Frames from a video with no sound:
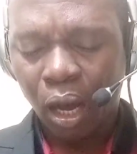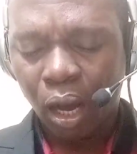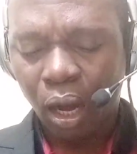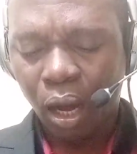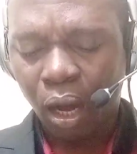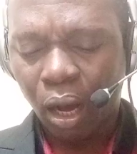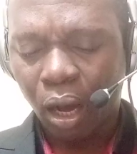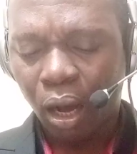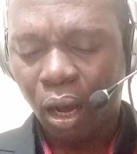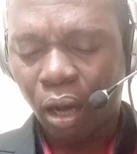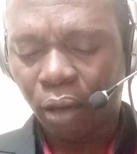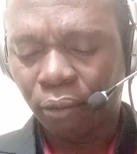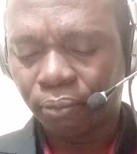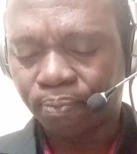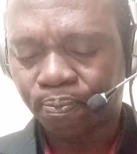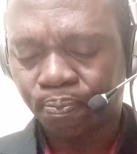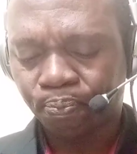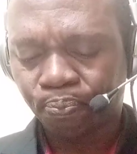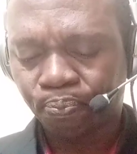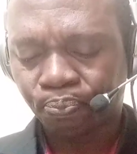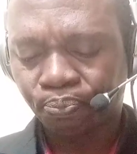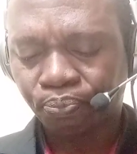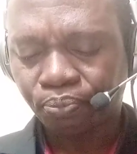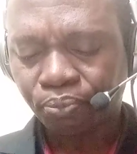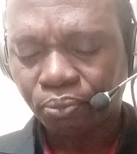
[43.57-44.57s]

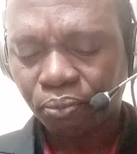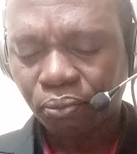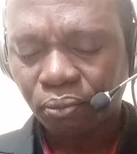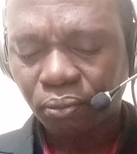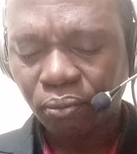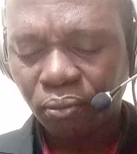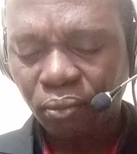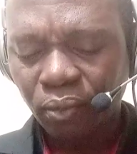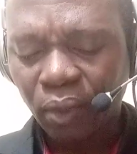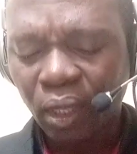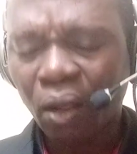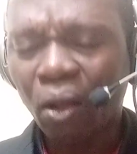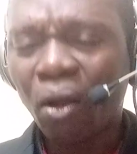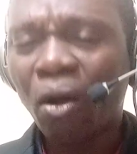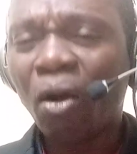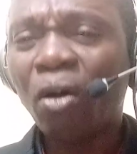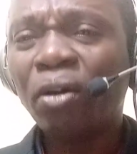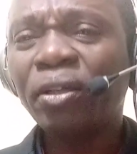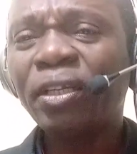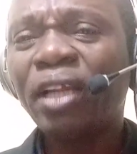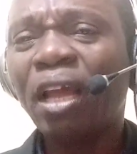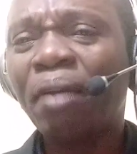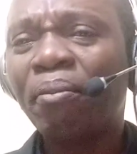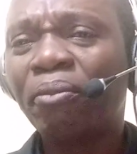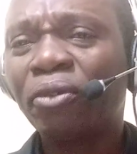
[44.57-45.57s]

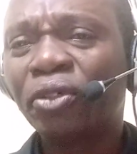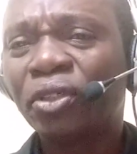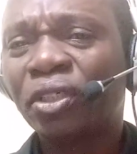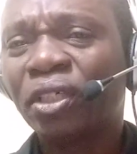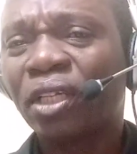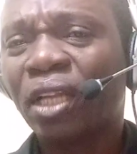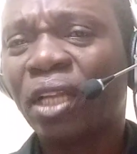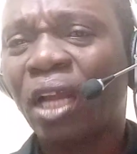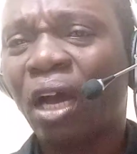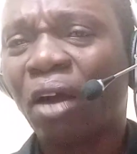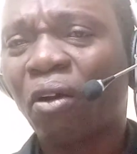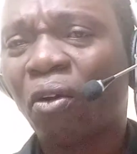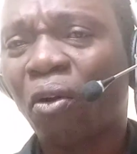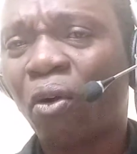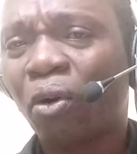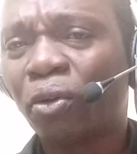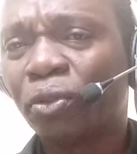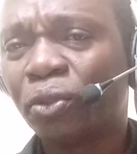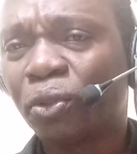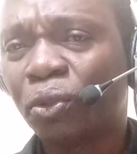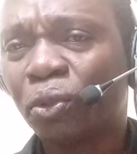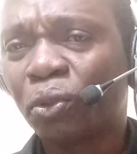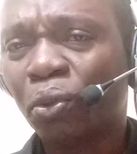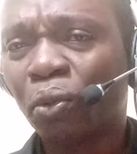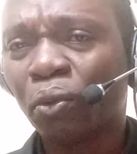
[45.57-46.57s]
On emotional
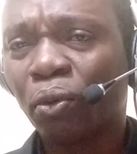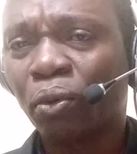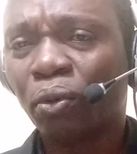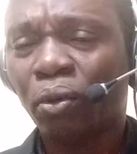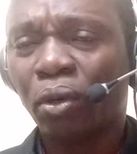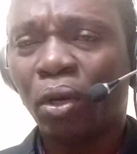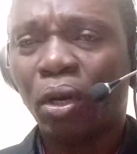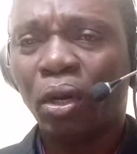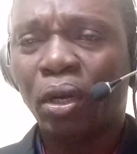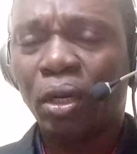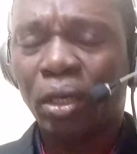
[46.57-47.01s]
control.